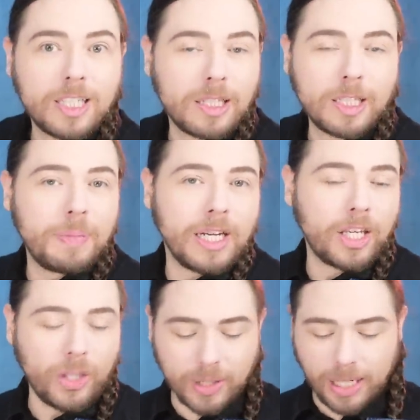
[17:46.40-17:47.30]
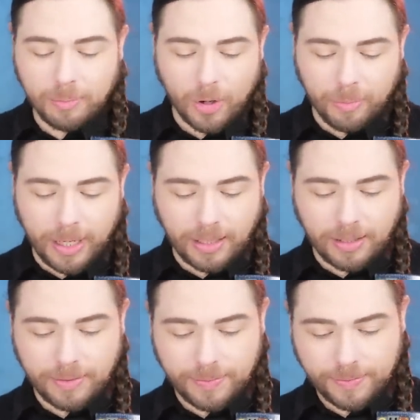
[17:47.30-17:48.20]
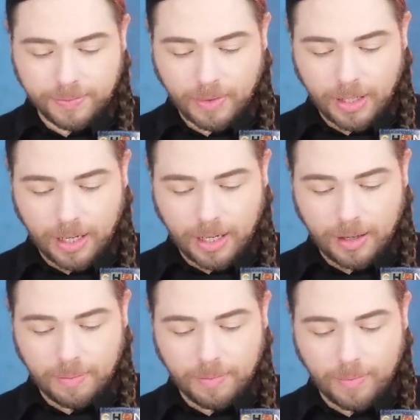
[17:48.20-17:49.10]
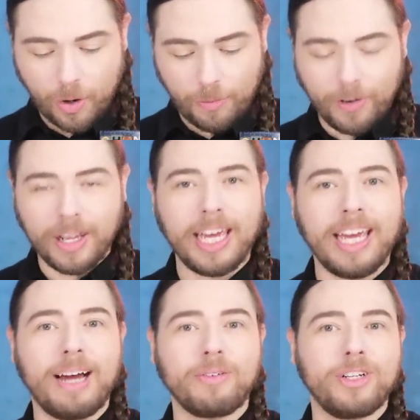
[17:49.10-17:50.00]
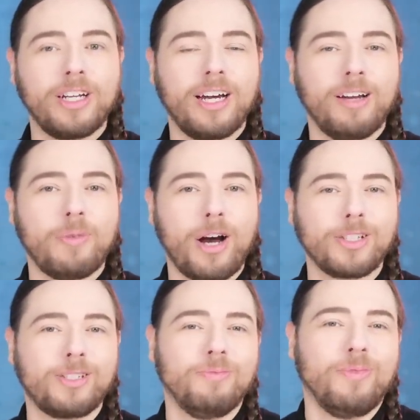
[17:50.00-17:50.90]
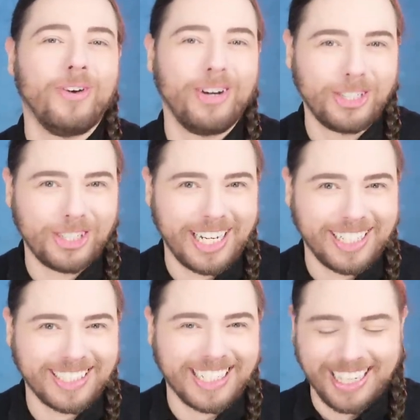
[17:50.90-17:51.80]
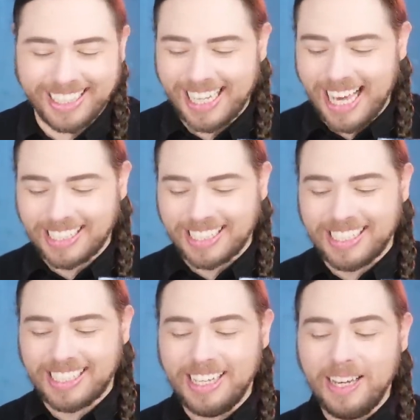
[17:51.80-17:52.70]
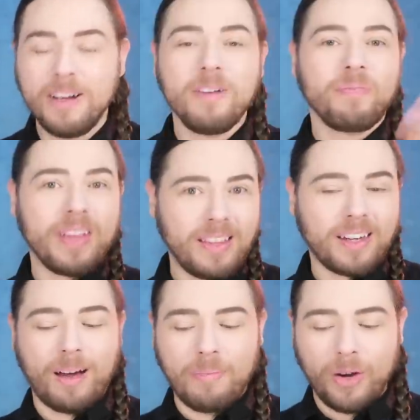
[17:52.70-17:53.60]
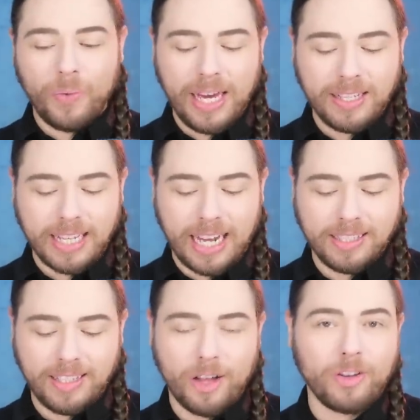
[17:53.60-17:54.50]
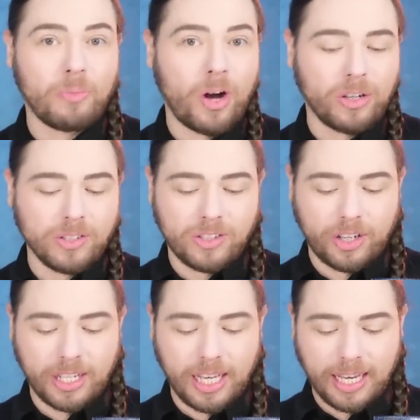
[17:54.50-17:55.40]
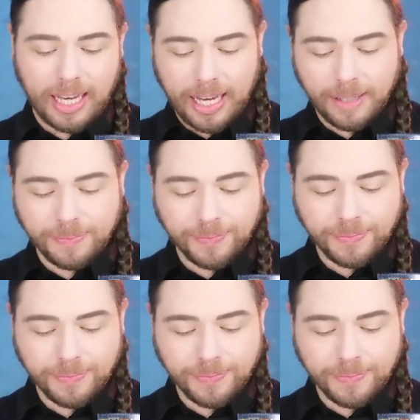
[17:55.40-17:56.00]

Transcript: It's been a cute little moment. Hopefully I'm going to unbox more Chanel sunglasses in the coming weeks as the other models start kicking in.